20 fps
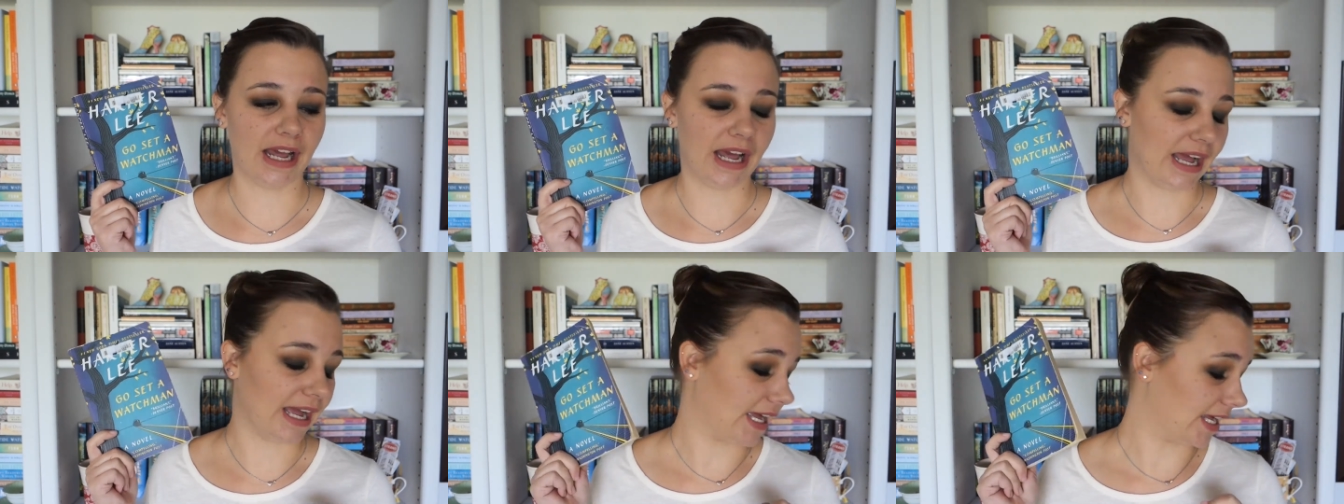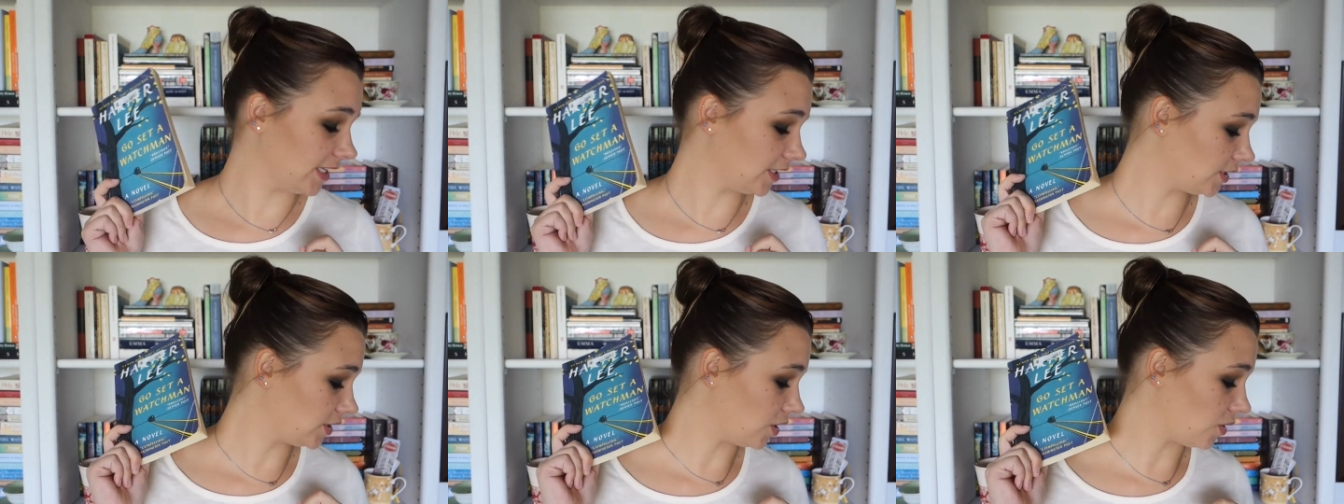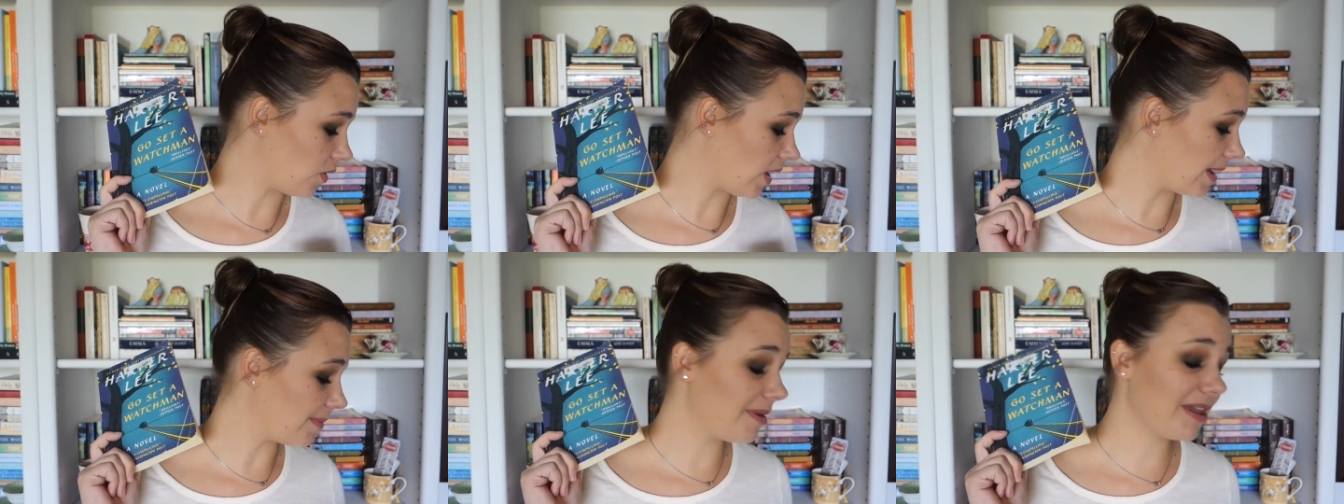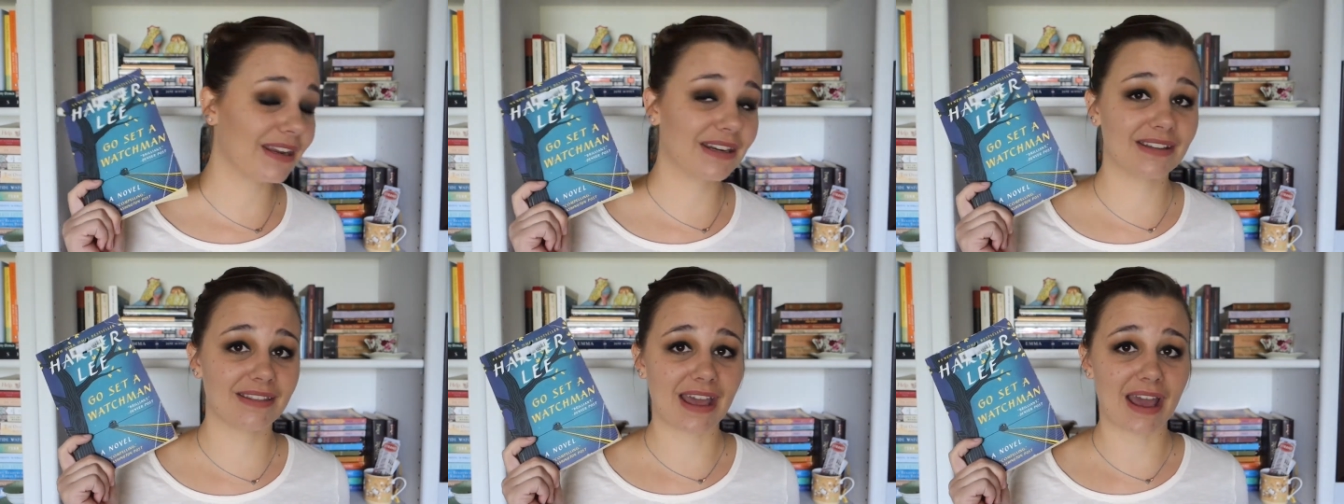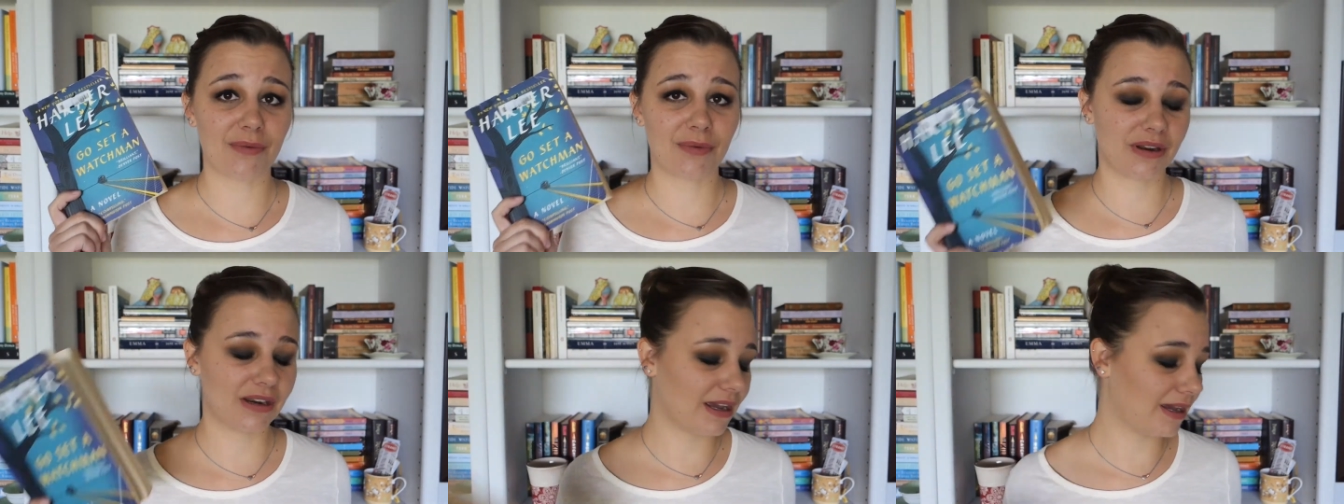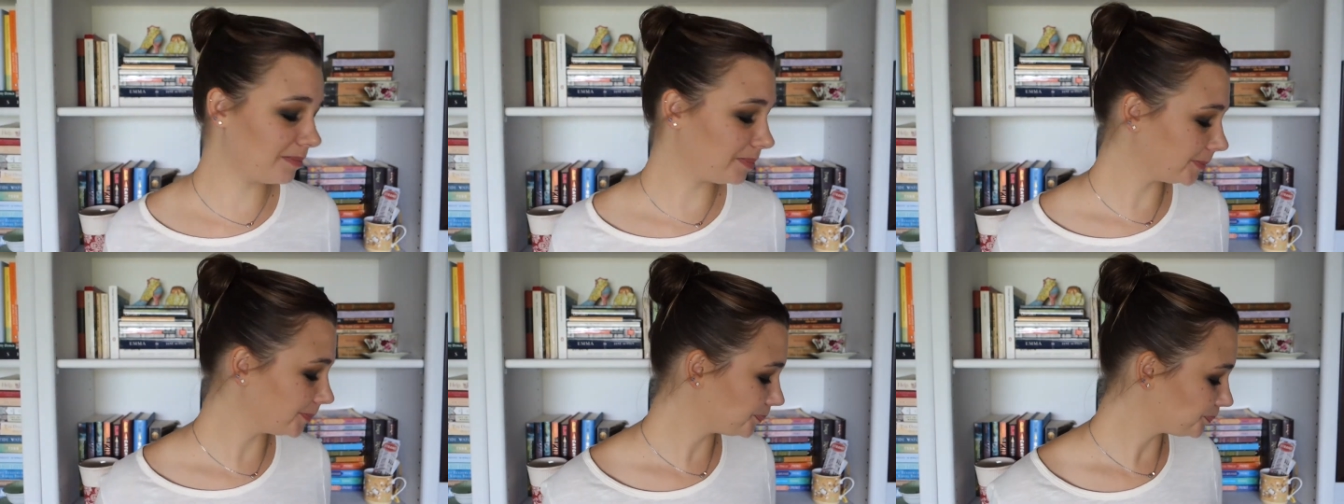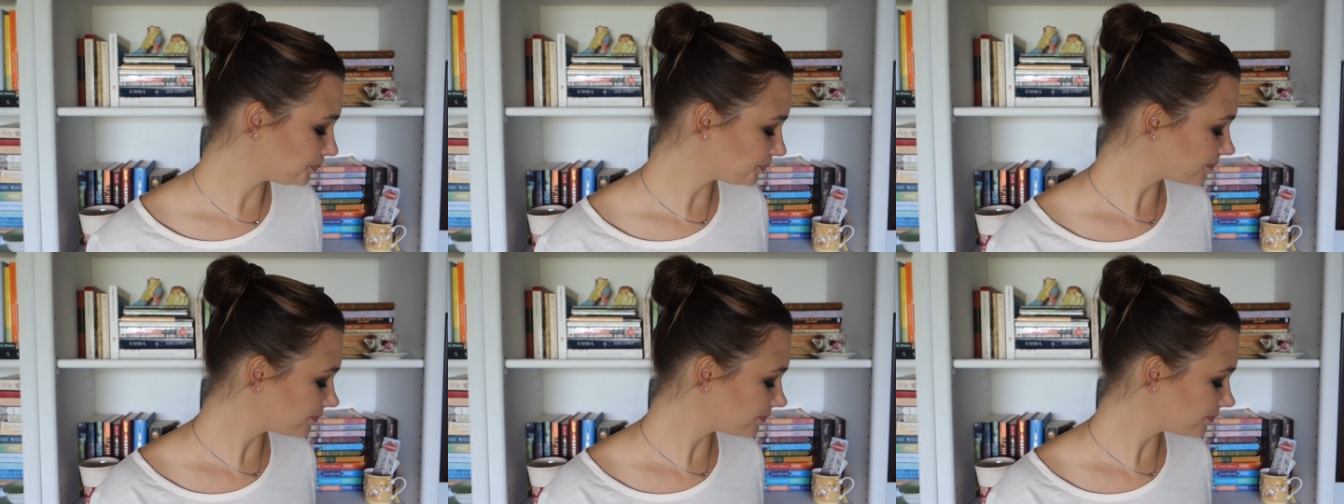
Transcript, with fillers: Uh, so I picked that one up